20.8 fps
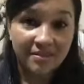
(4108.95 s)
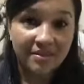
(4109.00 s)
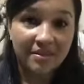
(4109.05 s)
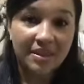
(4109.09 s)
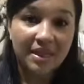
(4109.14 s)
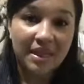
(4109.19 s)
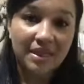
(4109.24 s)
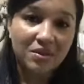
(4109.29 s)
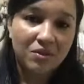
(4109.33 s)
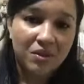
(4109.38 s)

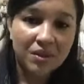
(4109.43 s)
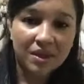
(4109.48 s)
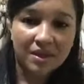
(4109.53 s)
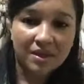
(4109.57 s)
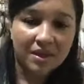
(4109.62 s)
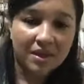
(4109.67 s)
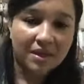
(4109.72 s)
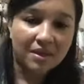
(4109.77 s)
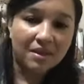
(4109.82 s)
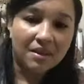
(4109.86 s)
Then you can
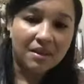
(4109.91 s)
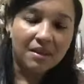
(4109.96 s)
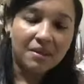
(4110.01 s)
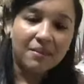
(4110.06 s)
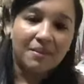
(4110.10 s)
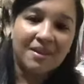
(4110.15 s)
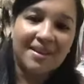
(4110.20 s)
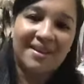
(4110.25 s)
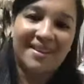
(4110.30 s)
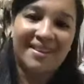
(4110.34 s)
kill them.
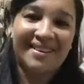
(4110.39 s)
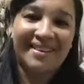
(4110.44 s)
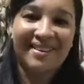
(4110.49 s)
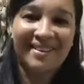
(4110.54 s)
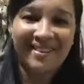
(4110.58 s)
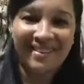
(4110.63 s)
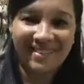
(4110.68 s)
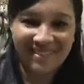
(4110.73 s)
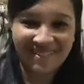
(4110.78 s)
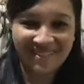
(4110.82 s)

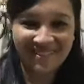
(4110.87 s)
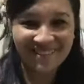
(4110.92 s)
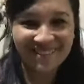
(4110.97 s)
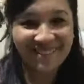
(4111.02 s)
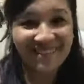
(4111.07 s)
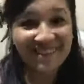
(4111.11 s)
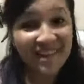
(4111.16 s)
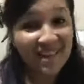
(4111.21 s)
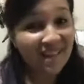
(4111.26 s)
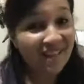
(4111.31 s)

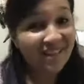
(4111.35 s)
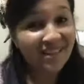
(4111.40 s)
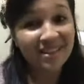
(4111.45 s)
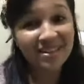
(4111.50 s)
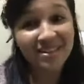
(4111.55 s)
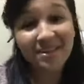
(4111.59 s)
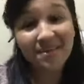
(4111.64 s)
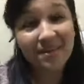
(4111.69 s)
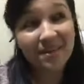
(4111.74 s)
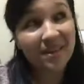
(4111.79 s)

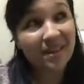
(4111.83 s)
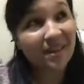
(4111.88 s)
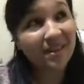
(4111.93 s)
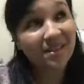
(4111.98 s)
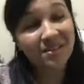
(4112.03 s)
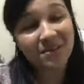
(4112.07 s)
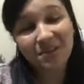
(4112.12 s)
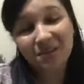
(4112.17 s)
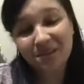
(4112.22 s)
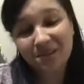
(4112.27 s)
That's the way that I
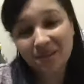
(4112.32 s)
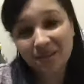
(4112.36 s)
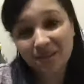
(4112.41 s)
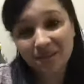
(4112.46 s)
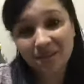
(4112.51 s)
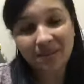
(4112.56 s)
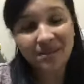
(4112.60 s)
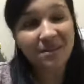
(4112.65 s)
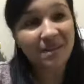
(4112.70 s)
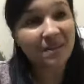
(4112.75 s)
talk to them.
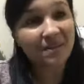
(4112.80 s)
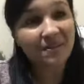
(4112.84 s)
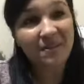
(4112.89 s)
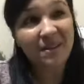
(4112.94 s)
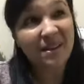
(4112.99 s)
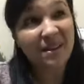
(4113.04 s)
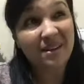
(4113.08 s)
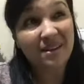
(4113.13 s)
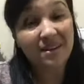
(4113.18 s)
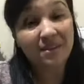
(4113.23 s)
I was like, I'm
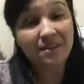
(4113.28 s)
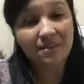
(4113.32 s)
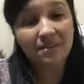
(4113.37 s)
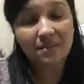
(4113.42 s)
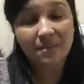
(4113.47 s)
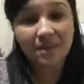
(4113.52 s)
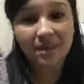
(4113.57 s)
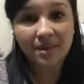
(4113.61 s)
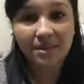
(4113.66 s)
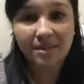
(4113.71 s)
gonna kill you
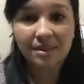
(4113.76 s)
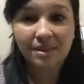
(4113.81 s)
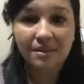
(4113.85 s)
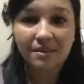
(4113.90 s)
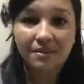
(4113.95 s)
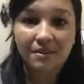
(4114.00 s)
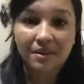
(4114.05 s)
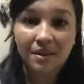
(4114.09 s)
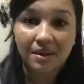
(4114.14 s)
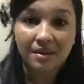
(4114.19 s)
when I see
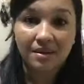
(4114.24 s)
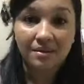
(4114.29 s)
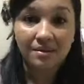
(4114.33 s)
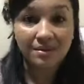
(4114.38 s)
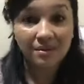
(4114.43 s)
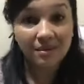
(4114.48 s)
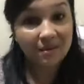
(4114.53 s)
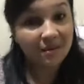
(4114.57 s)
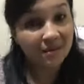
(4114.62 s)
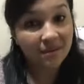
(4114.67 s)
you again,
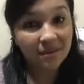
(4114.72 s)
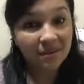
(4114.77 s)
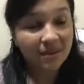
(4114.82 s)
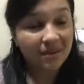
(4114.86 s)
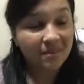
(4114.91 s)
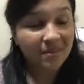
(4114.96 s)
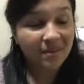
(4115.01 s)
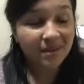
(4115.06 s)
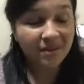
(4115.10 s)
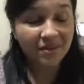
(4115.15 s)

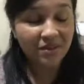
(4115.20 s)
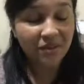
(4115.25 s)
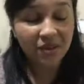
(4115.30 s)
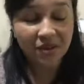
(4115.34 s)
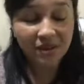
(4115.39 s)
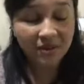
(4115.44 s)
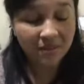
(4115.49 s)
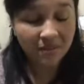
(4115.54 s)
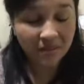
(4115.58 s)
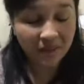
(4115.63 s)
because you
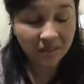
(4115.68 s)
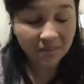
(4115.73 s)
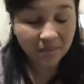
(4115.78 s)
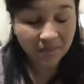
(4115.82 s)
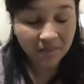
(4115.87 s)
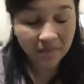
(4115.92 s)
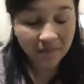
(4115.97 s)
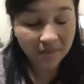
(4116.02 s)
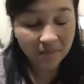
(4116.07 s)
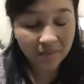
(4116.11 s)
are
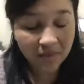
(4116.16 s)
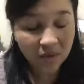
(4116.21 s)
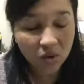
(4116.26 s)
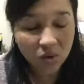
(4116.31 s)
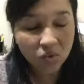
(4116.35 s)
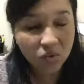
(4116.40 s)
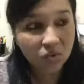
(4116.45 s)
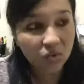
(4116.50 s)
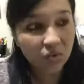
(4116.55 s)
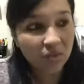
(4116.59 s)
making me
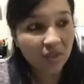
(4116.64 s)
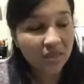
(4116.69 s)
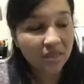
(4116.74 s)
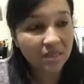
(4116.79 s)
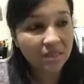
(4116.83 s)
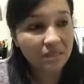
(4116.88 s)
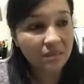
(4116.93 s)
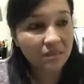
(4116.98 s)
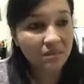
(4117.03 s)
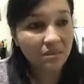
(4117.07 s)
go through
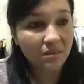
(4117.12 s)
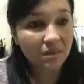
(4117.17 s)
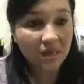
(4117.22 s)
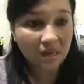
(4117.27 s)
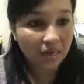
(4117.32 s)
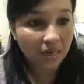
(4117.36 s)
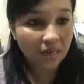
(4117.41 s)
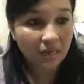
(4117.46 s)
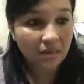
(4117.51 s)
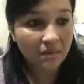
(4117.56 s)
this
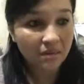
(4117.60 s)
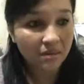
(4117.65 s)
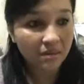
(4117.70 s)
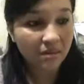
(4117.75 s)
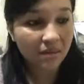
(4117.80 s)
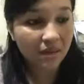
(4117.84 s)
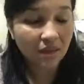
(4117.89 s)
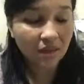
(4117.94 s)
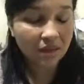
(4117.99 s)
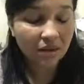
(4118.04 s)
again.
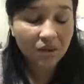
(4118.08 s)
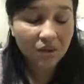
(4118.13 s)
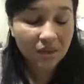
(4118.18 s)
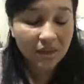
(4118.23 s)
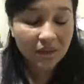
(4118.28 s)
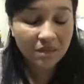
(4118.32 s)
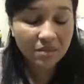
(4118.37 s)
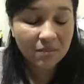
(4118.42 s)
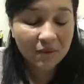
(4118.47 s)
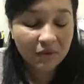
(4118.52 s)
I know that
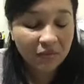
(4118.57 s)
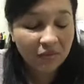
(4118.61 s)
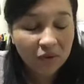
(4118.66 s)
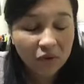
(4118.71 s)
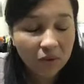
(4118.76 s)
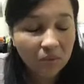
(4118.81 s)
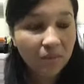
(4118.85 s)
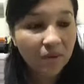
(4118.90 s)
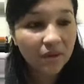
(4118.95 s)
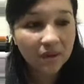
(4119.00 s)
is my
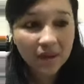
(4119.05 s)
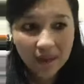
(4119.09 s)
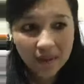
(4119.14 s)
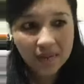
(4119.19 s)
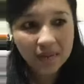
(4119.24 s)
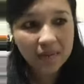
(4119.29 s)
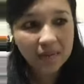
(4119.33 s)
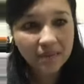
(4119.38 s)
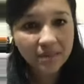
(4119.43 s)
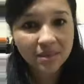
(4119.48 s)
fault, but
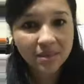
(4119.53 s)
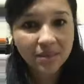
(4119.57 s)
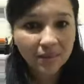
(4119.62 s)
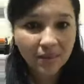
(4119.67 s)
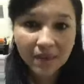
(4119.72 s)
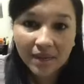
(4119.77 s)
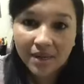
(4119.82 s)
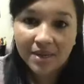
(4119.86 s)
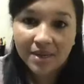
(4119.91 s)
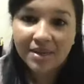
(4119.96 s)
again,
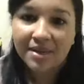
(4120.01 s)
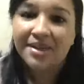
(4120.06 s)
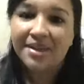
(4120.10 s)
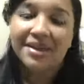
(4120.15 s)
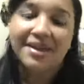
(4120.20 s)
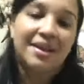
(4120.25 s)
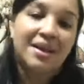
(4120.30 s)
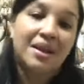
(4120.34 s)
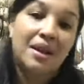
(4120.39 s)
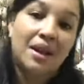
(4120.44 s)
really,
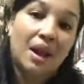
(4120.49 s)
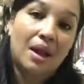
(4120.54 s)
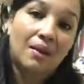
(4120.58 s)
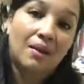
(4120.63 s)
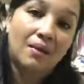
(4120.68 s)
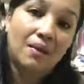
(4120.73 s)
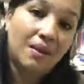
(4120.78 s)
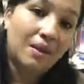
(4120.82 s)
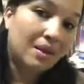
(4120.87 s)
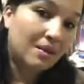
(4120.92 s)

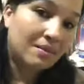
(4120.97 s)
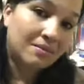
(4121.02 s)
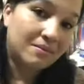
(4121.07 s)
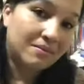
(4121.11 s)
kind of thing.